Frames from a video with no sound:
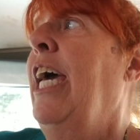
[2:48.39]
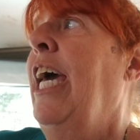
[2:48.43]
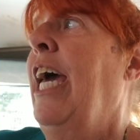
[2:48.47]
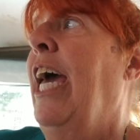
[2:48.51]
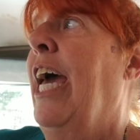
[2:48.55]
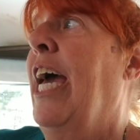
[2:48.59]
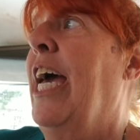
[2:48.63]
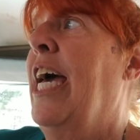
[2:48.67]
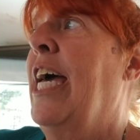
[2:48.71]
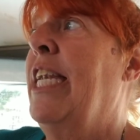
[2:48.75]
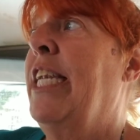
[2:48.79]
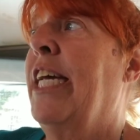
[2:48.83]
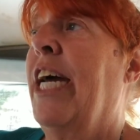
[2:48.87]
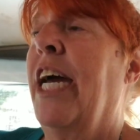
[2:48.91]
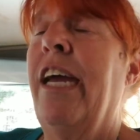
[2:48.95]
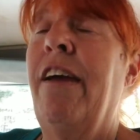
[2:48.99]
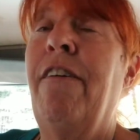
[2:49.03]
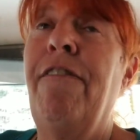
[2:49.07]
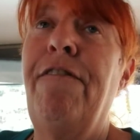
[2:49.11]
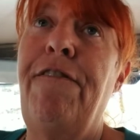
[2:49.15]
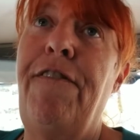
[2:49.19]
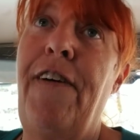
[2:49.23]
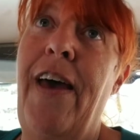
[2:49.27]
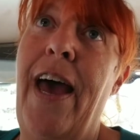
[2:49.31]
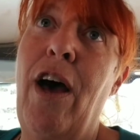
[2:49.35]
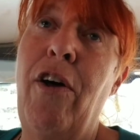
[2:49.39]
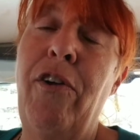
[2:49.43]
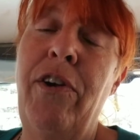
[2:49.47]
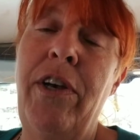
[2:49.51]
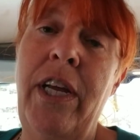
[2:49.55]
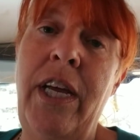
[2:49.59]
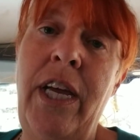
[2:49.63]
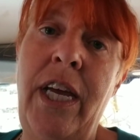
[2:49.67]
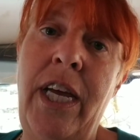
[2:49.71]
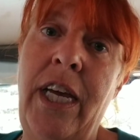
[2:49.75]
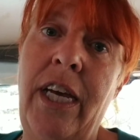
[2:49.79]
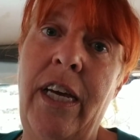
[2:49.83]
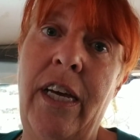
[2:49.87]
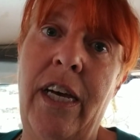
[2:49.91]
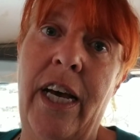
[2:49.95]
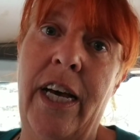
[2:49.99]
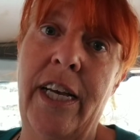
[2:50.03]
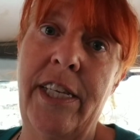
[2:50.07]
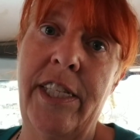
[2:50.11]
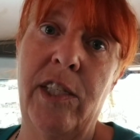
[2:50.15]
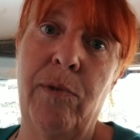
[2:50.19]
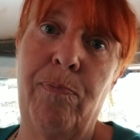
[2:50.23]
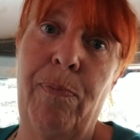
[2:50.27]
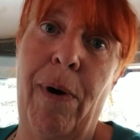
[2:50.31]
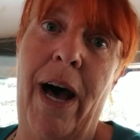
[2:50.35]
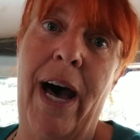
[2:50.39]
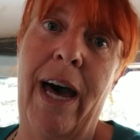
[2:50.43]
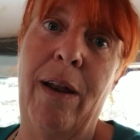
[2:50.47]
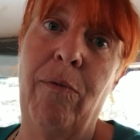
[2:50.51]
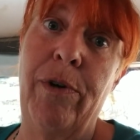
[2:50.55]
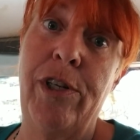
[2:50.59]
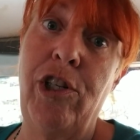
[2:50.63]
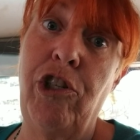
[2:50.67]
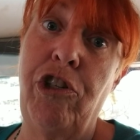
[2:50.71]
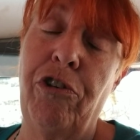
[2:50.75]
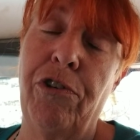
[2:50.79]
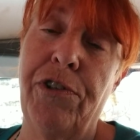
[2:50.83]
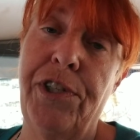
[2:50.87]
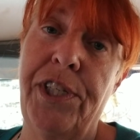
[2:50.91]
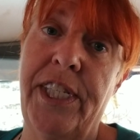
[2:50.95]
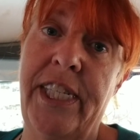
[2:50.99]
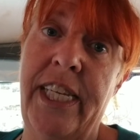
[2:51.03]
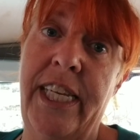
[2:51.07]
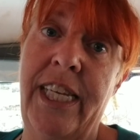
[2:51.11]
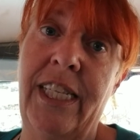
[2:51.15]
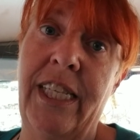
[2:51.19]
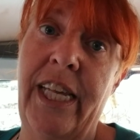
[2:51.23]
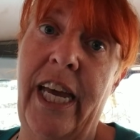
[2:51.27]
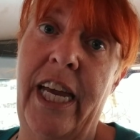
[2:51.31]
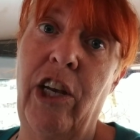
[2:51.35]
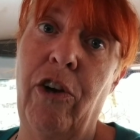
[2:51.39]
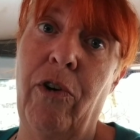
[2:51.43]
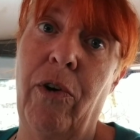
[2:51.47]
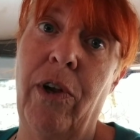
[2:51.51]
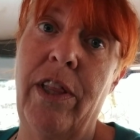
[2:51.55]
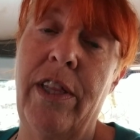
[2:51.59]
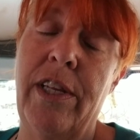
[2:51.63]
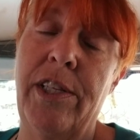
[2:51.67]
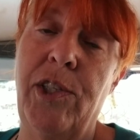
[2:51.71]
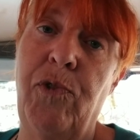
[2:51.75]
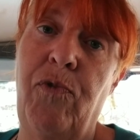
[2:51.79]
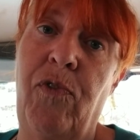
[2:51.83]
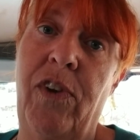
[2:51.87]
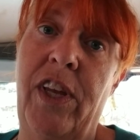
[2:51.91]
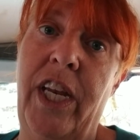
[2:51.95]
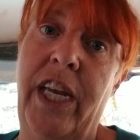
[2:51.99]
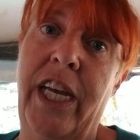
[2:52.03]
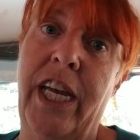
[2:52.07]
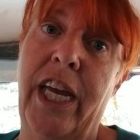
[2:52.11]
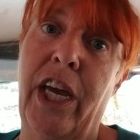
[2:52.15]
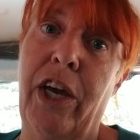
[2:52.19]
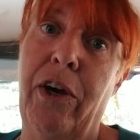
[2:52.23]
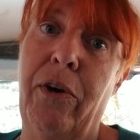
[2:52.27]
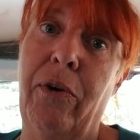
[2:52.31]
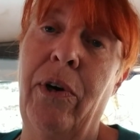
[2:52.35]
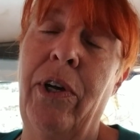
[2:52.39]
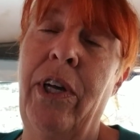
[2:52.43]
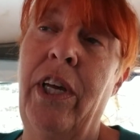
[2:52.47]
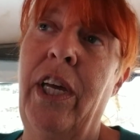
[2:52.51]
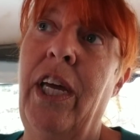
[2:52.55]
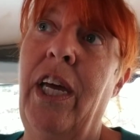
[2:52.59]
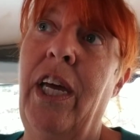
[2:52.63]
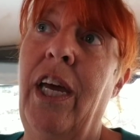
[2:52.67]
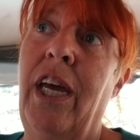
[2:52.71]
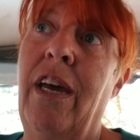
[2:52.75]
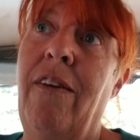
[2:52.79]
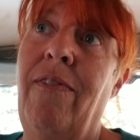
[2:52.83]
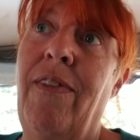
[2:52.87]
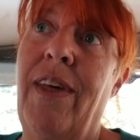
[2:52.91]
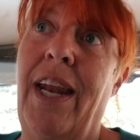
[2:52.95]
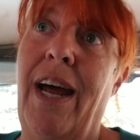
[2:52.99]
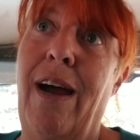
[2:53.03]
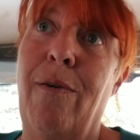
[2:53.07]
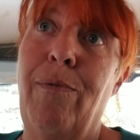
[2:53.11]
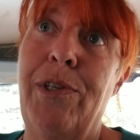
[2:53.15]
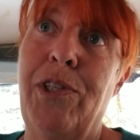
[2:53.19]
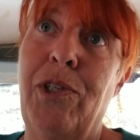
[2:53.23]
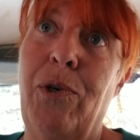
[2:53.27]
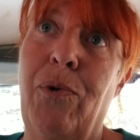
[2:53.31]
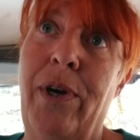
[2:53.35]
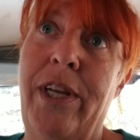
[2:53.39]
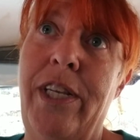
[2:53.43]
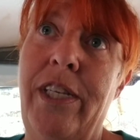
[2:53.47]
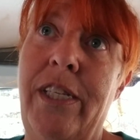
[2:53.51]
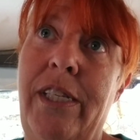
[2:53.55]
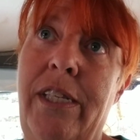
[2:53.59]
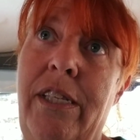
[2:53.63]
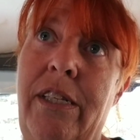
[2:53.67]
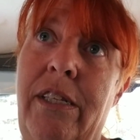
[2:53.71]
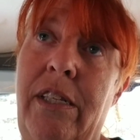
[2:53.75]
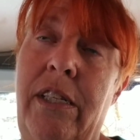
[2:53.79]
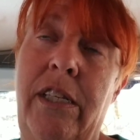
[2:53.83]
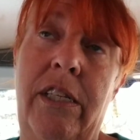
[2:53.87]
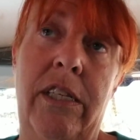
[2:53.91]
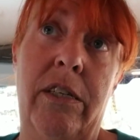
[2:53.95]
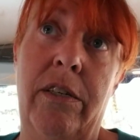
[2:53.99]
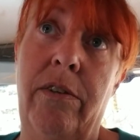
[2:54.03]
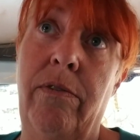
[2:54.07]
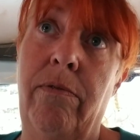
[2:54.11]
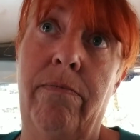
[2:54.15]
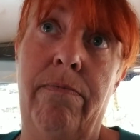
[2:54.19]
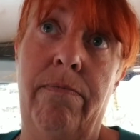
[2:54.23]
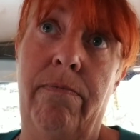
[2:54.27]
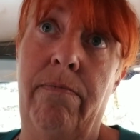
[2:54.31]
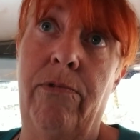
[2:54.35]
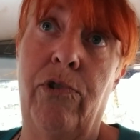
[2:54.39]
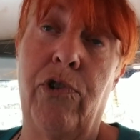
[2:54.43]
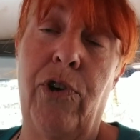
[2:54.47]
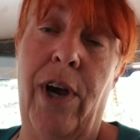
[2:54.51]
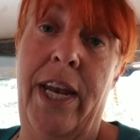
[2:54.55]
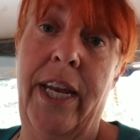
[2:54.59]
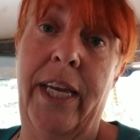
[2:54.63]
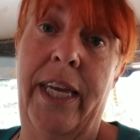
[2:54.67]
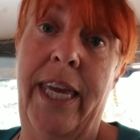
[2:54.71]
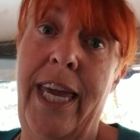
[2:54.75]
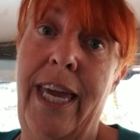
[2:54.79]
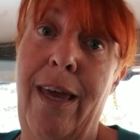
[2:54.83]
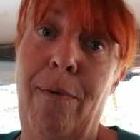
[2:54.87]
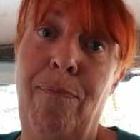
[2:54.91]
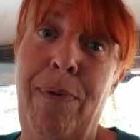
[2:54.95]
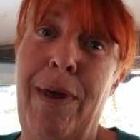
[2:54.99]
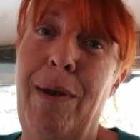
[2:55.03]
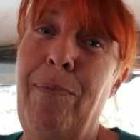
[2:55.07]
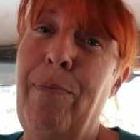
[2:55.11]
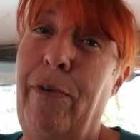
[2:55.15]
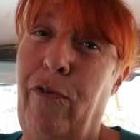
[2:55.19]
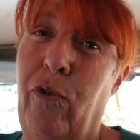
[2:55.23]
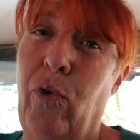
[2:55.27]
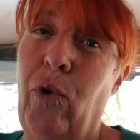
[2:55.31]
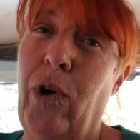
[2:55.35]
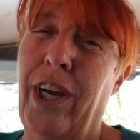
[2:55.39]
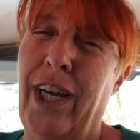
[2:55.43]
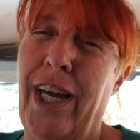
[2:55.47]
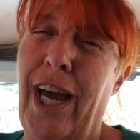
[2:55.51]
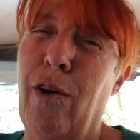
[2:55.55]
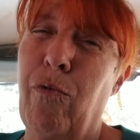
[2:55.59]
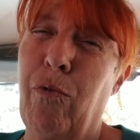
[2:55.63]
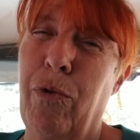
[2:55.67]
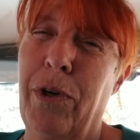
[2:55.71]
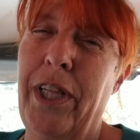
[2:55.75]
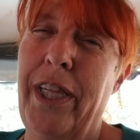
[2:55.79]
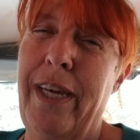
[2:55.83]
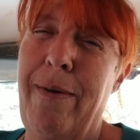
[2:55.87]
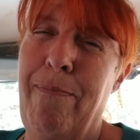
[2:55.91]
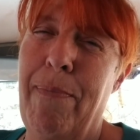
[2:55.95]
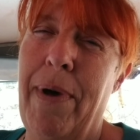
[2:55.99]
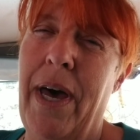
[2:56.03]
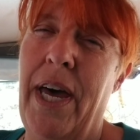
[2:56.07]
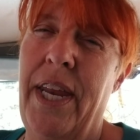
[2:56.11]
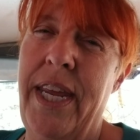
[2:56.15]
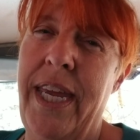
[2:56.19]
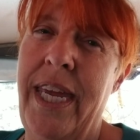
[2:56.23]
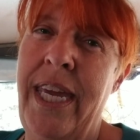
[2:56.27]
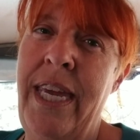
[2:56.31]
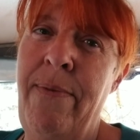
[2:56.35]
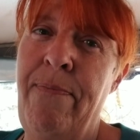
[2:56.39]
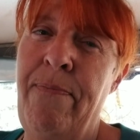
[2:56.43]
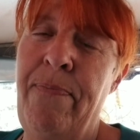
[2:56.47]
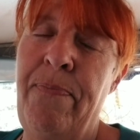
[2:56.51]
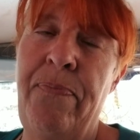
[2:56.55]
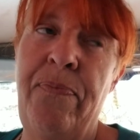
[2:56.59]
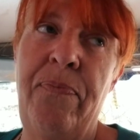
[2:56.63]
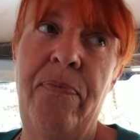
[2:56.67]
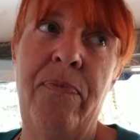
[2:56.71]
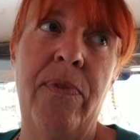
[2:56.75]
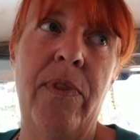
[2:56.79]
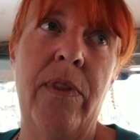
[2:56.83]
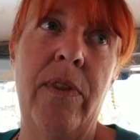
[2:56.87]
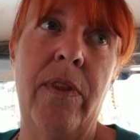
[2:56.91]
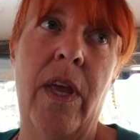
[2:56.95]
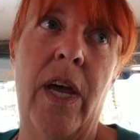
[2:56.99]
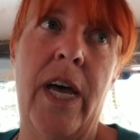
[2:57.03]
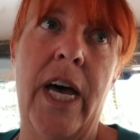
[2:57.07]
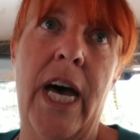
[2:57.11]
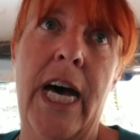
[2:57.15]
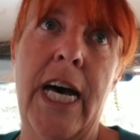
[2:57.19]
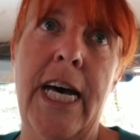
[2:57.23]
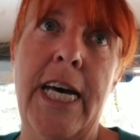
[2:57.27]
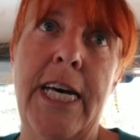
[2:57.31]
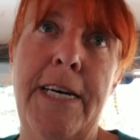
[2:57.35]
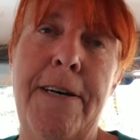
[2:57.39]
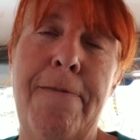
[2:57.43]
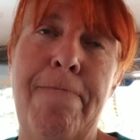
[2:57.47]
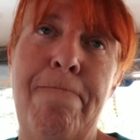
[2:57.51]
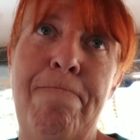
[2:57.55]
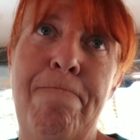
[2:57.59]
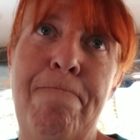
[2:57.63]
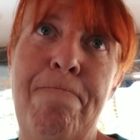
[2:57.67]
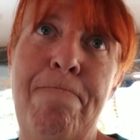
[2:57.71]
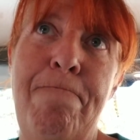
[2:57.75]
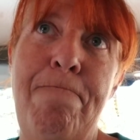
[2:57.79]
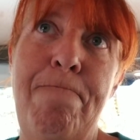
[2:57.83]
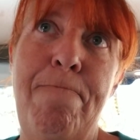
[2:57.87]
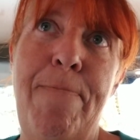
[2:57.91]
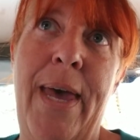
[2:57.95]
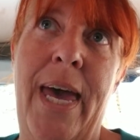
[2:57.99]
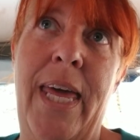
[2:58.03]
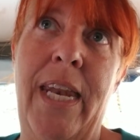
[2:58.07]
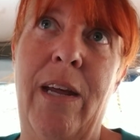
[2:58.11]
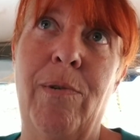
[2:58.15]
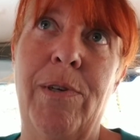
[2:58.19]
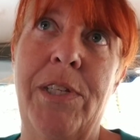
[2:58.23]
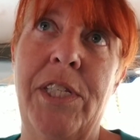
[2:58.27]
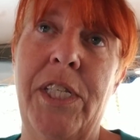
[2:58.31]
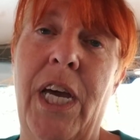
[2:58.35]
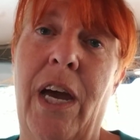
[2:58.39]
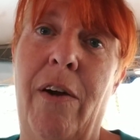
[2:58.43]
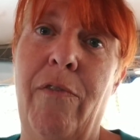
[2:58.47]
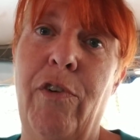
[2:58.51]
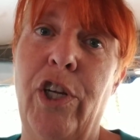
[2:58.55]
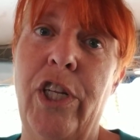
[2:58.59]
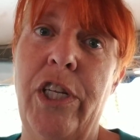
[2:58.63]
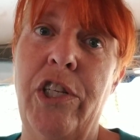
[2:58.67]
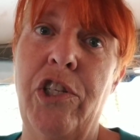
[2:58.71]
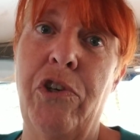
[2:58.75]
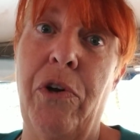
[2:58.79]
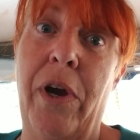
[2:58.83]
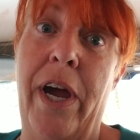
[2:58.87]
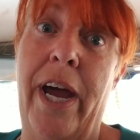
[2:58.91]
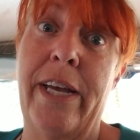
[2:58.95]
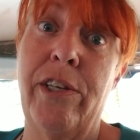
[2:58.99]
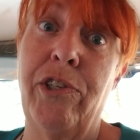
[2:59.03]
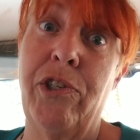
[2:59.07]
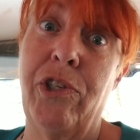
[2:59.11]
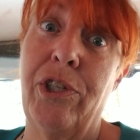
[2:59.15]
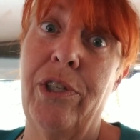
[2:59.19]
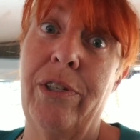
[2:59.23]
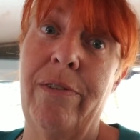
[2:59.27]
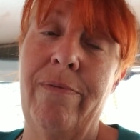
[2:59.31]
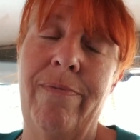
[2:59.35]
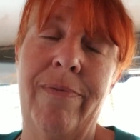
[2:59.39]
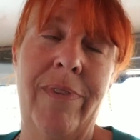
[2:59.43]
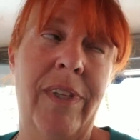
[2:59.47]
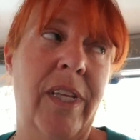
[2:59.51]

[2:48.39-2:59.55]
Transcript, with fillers: And I found a spot, which you'll see later in this video, that I was going to try to camp in before it got really muddy. Um, and it was covered in trash.